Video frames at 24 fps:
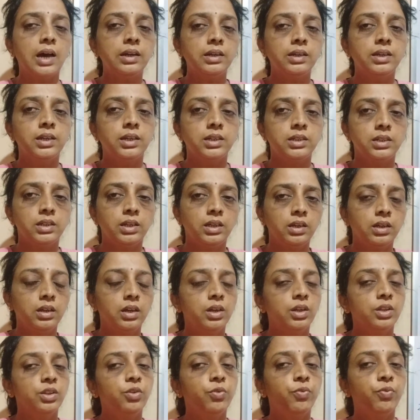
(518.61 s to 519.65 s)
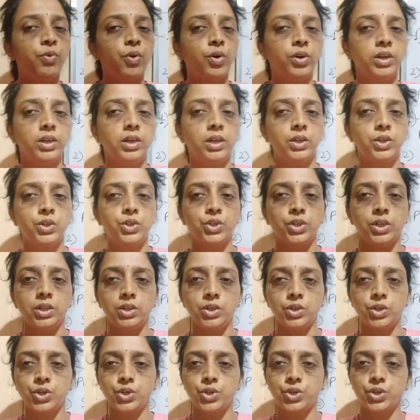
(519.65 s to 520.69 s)
getting the foreign
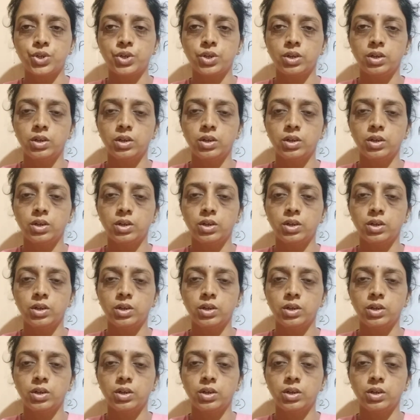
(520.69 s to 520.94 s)
exchange